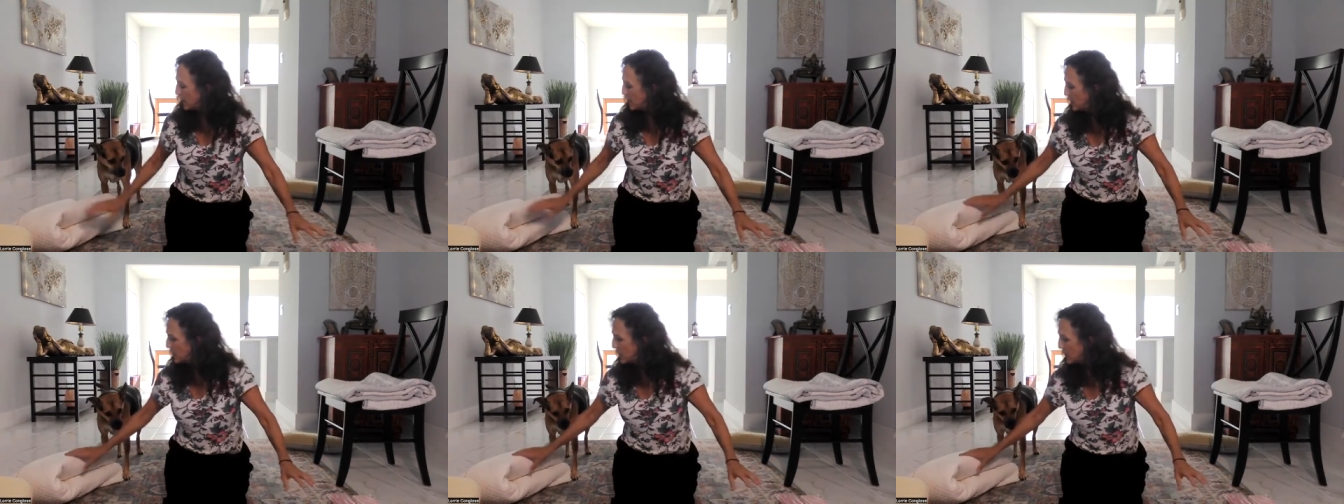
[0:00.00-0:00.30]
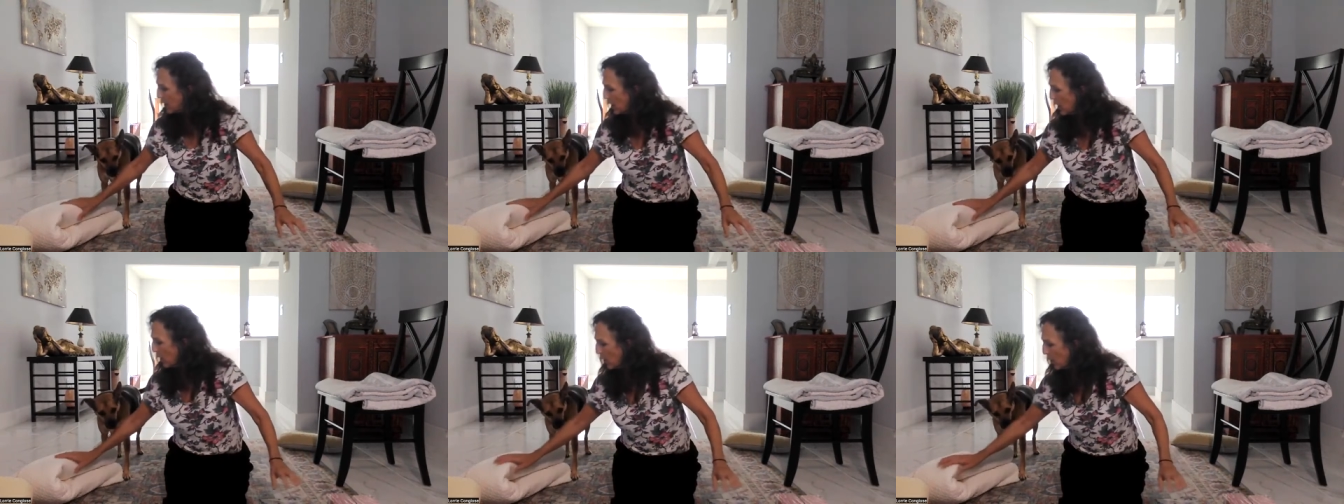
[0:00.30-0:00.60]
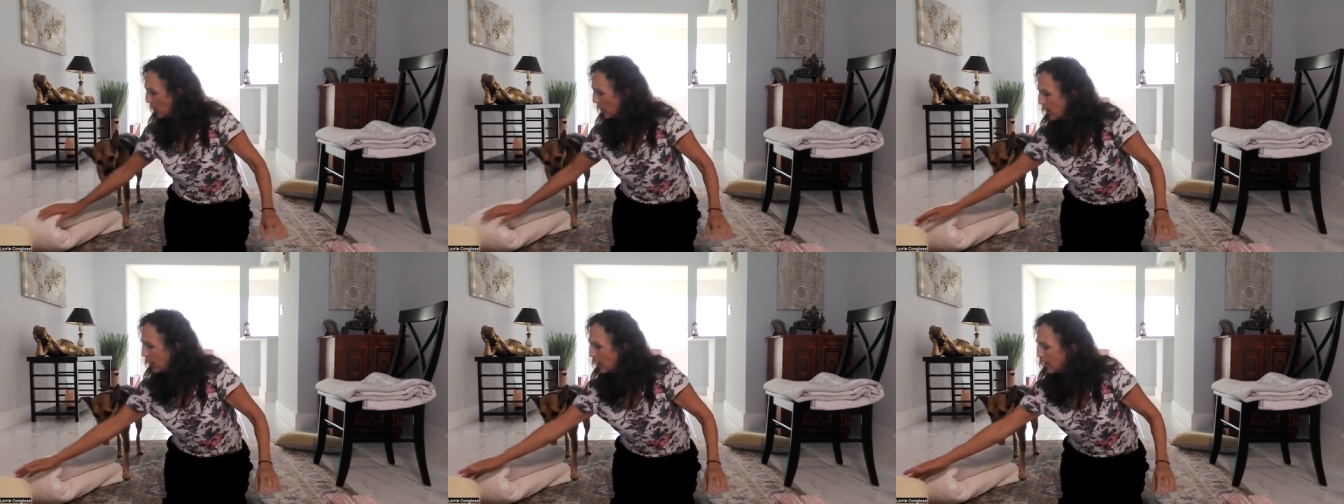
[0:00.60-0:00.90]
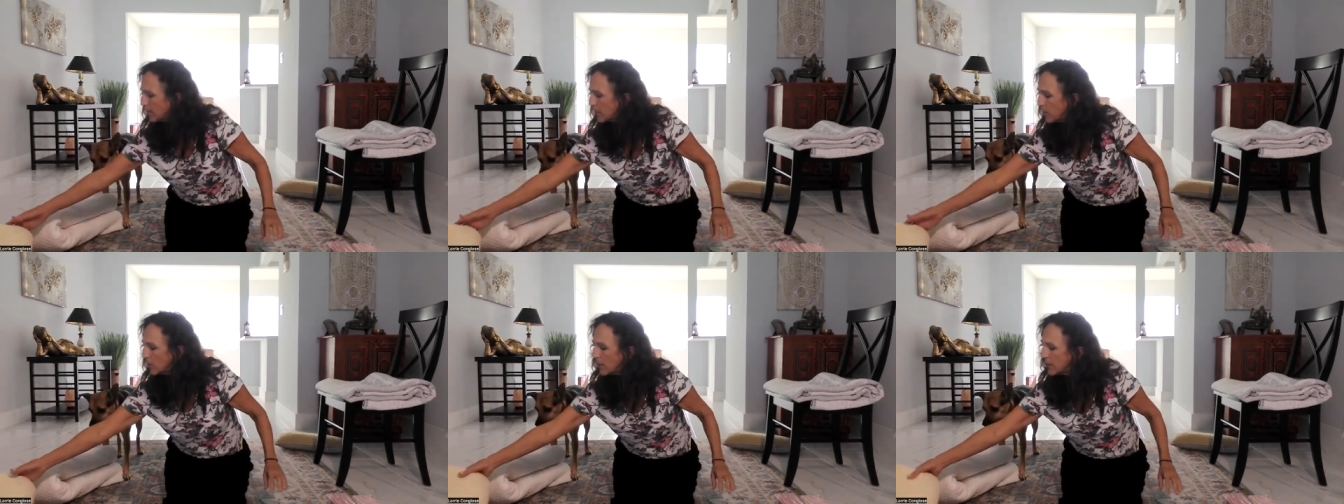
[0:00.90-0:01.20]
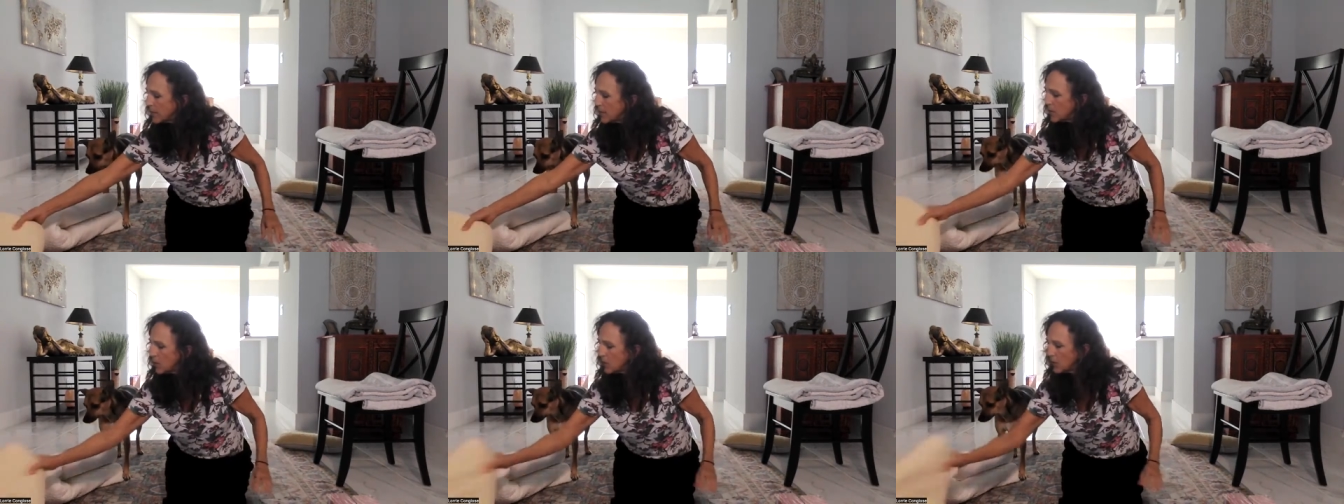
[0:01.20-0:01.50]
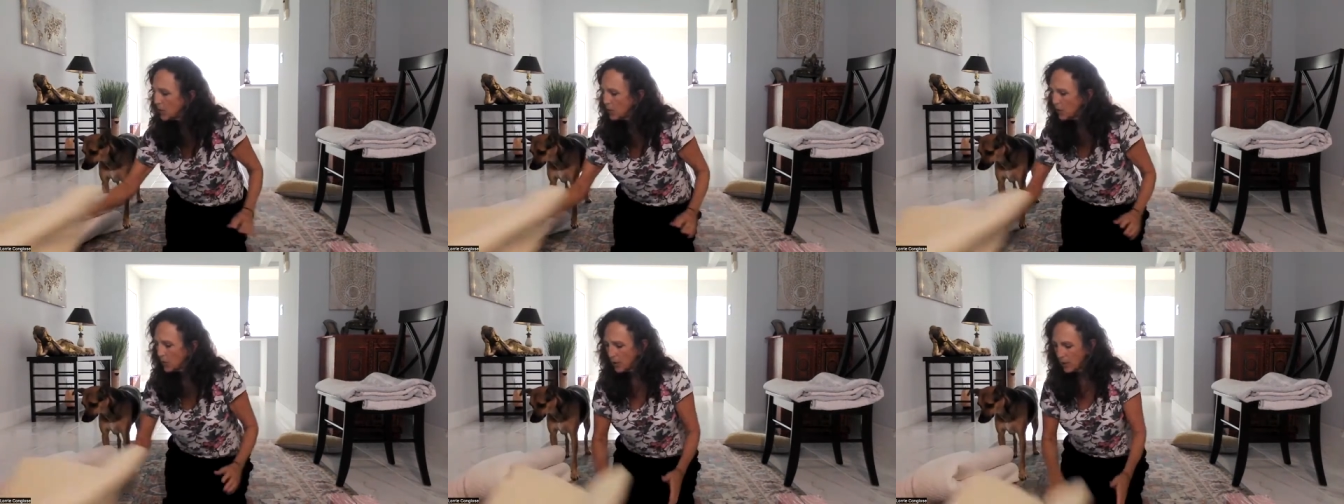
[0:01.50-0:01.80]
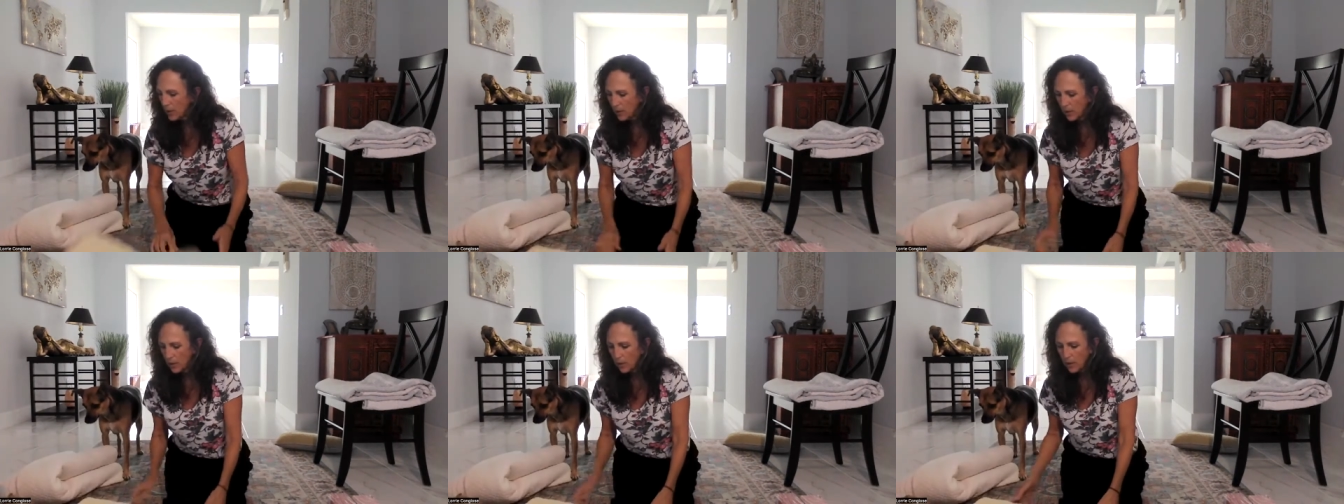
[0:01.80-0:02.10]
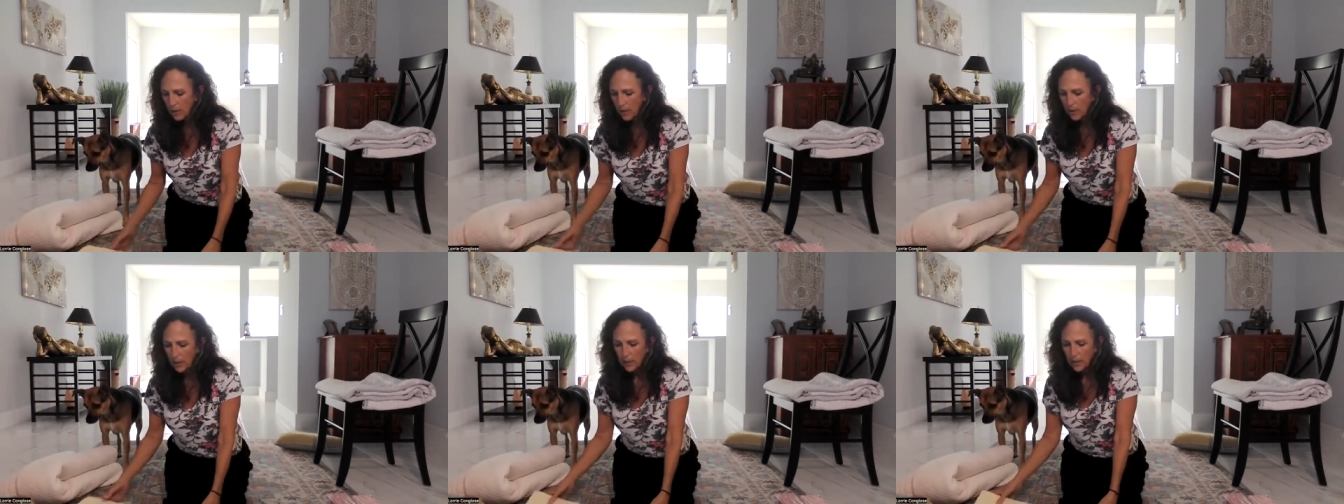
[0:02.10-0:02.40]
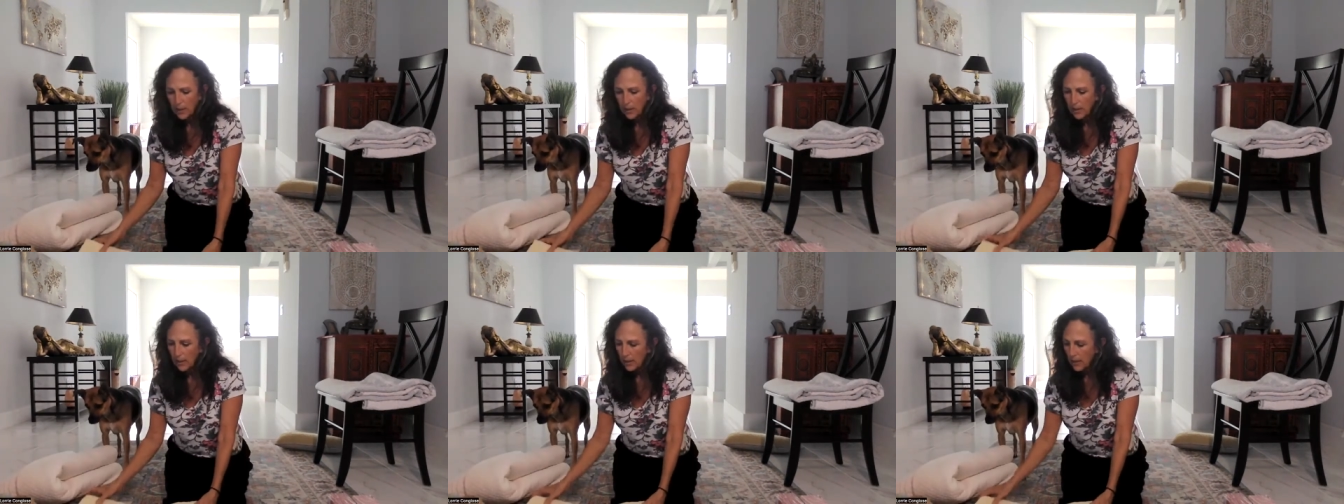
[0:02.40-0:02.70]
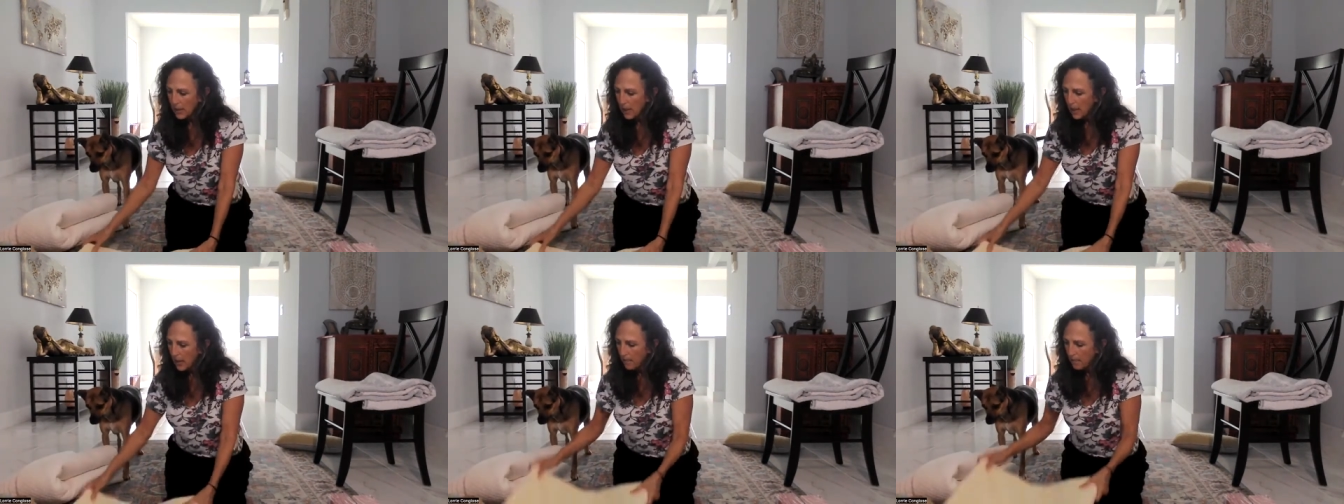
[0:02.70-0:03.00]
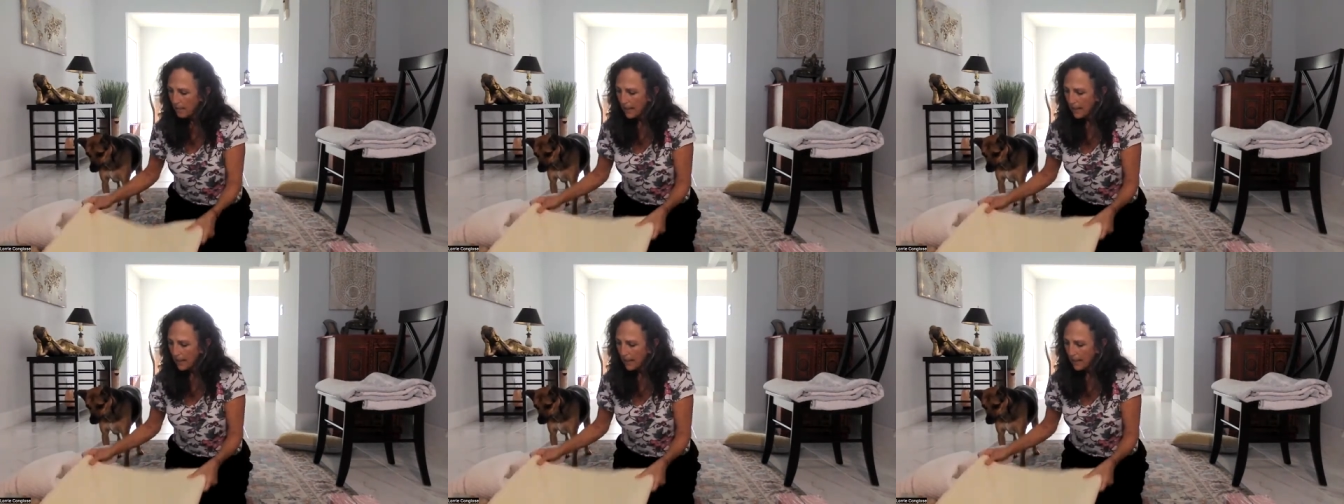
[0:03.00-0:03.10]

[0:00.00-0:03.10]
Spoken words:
So I'm going to come